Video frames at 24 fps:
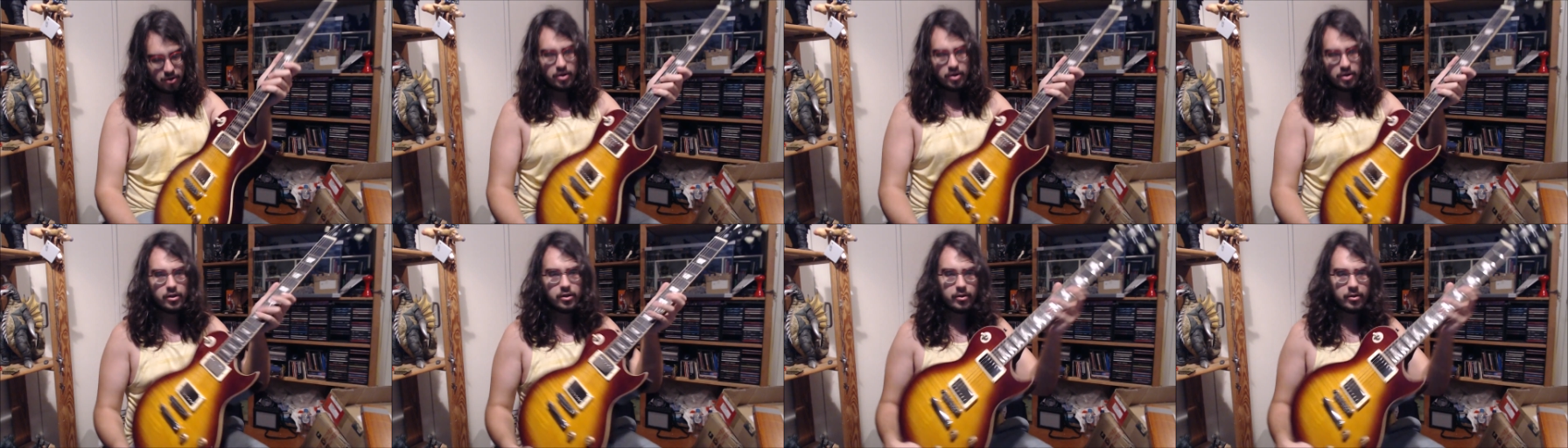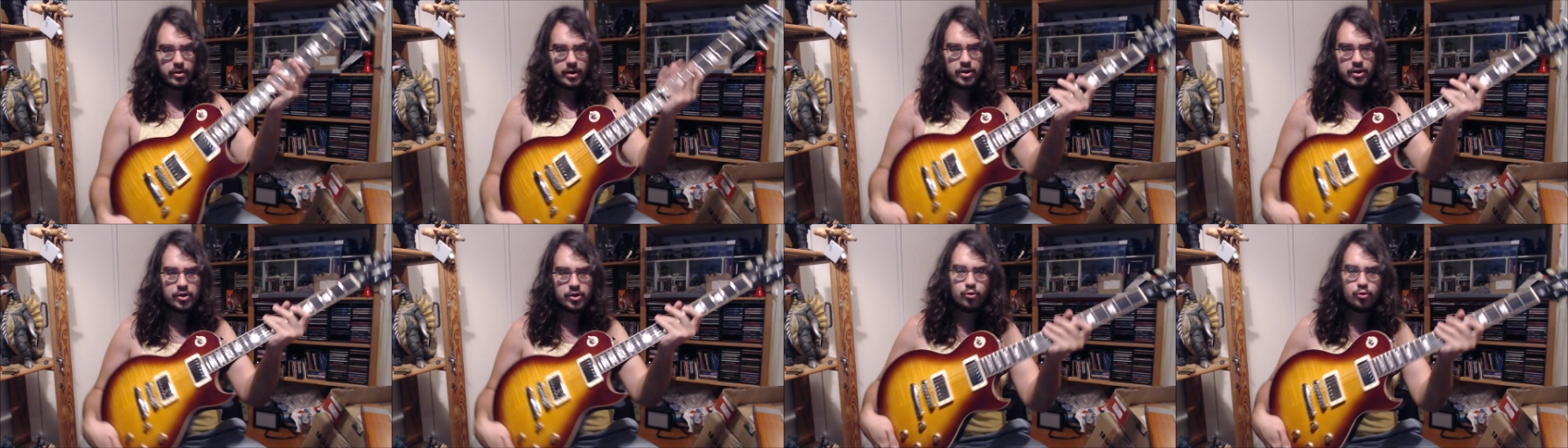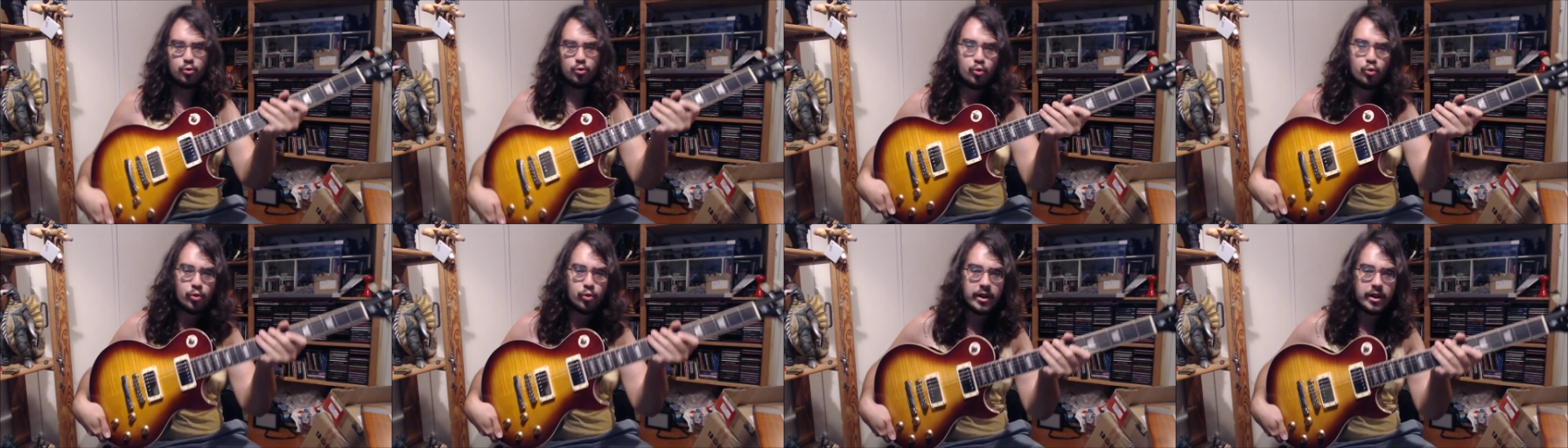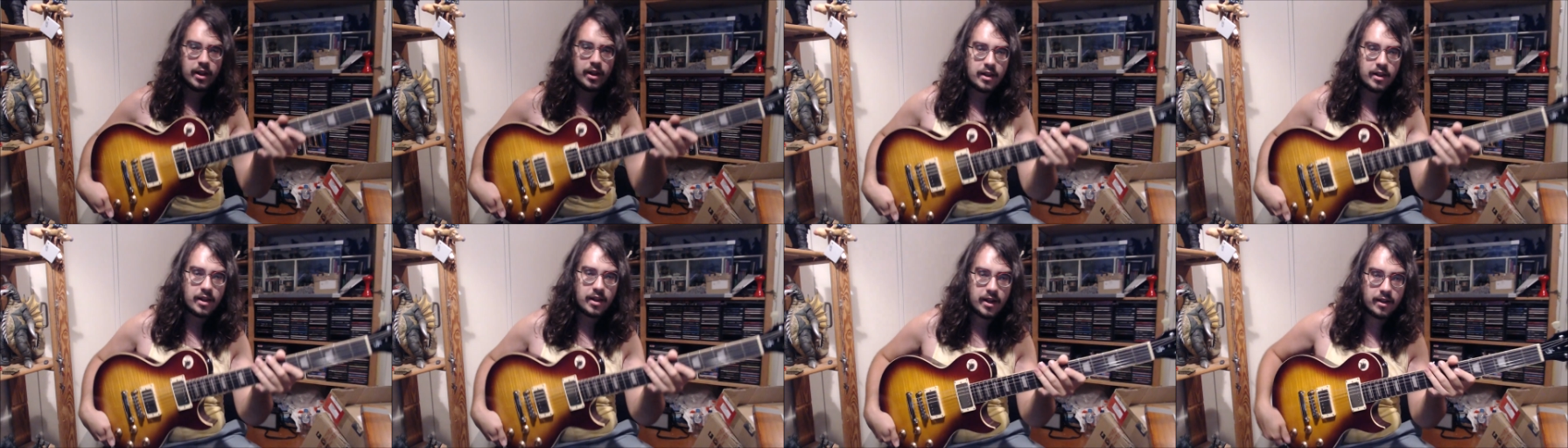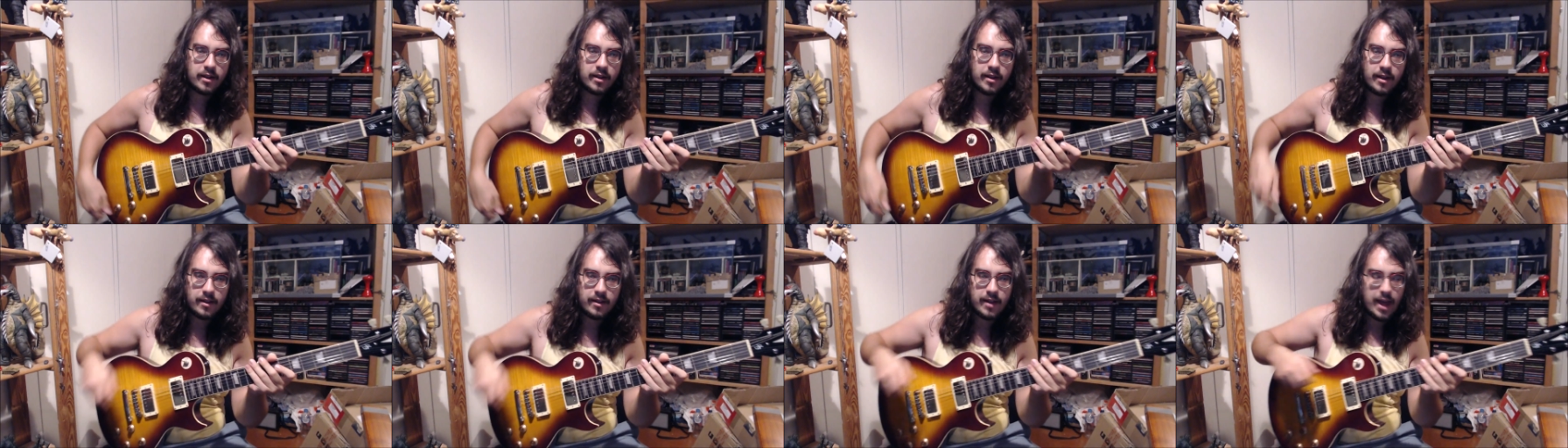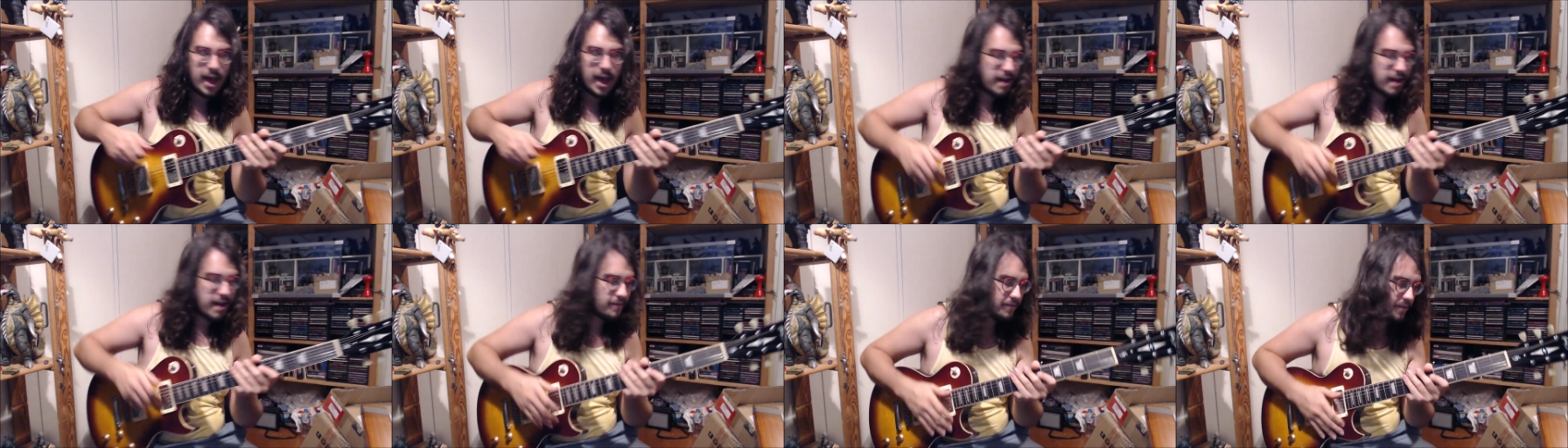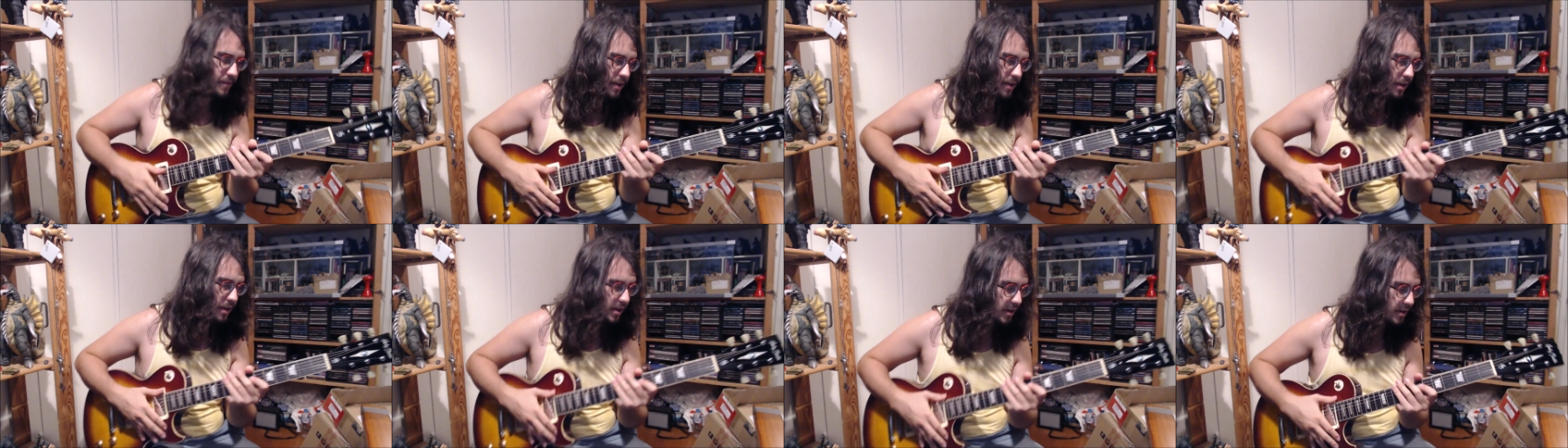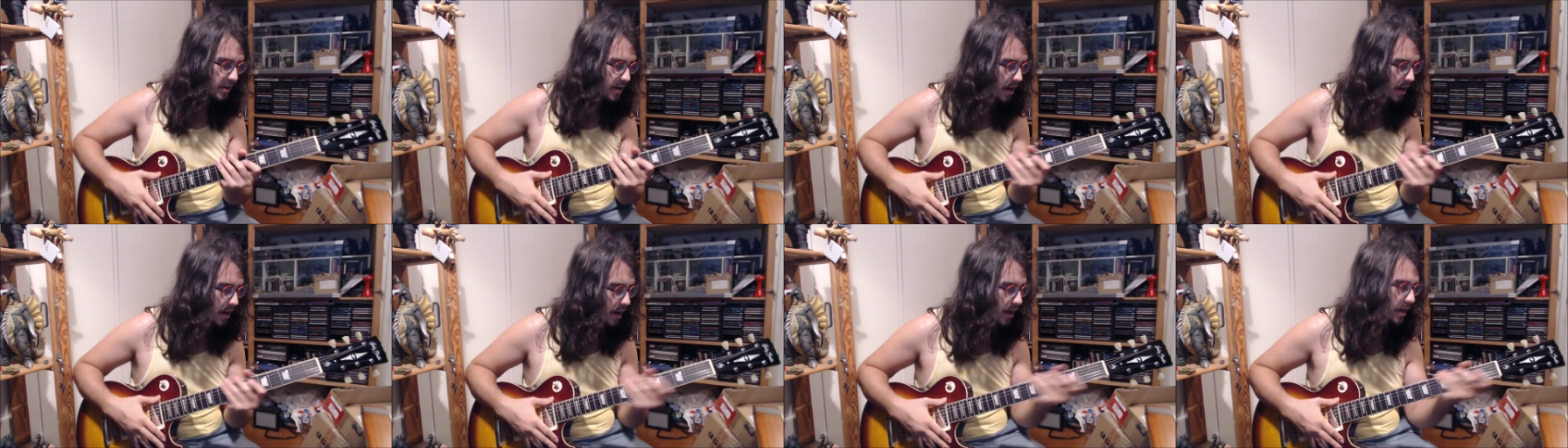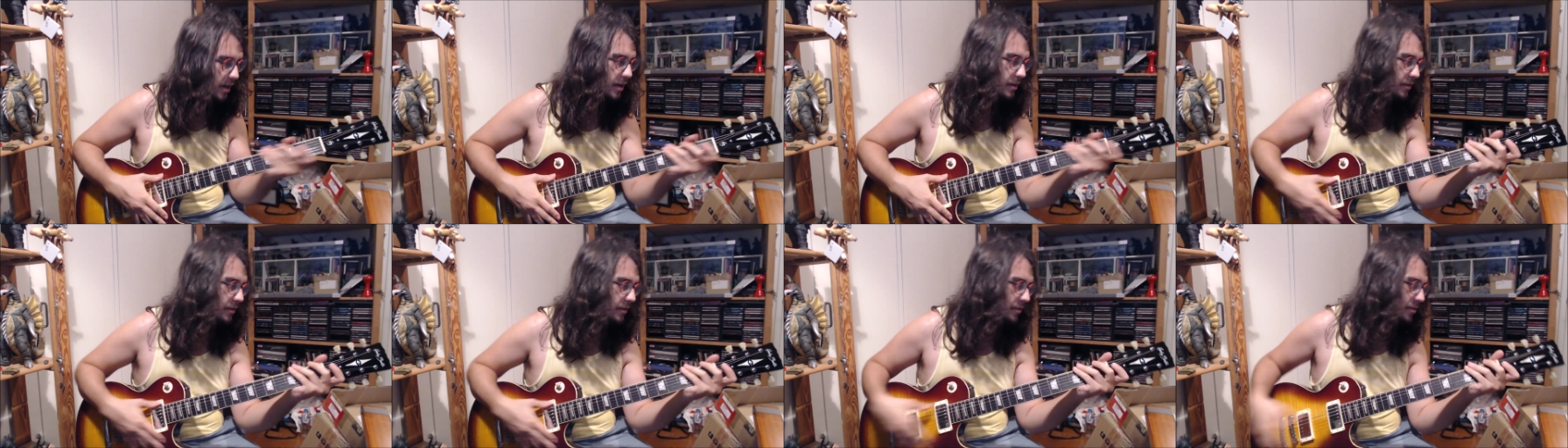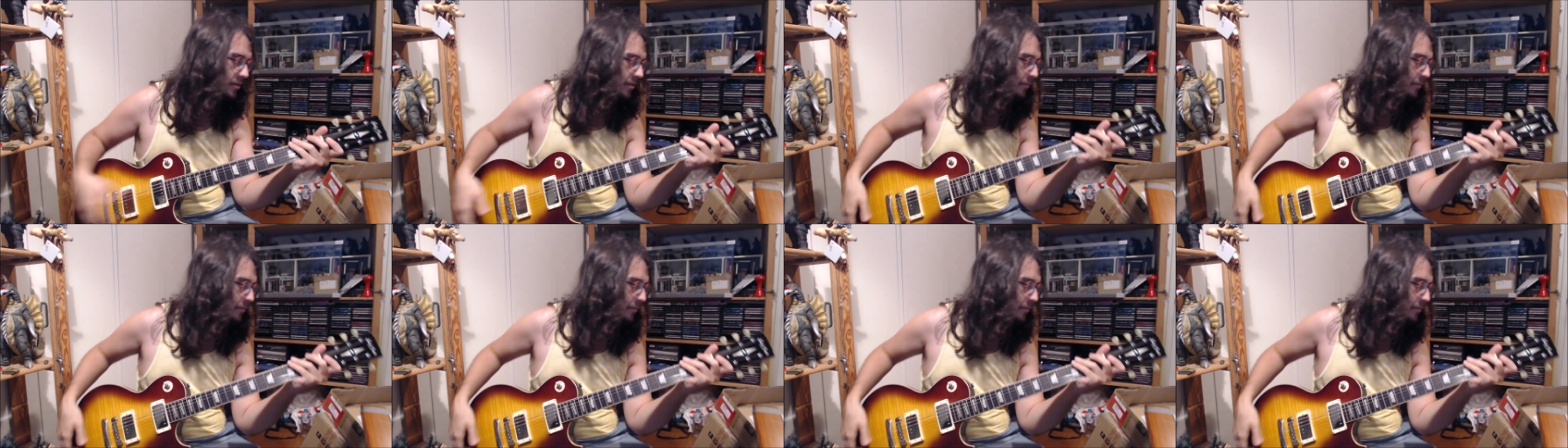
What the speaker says: although I do really like hefty guitars.